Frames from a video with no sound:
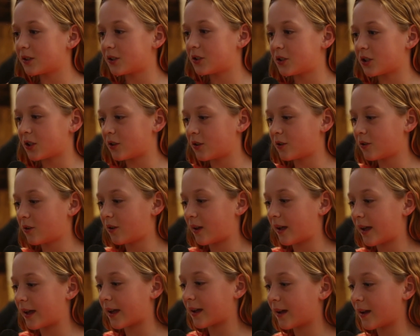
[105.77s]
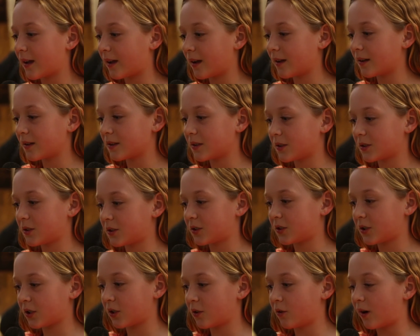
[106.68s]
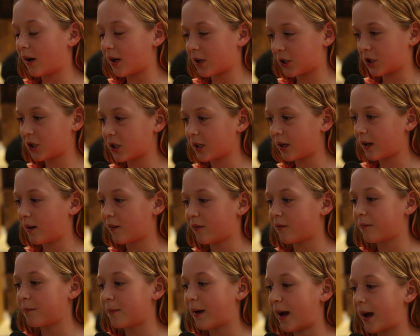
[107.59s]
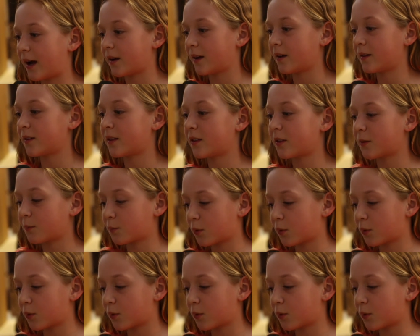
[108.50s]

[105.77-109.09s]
do like do a sheet of math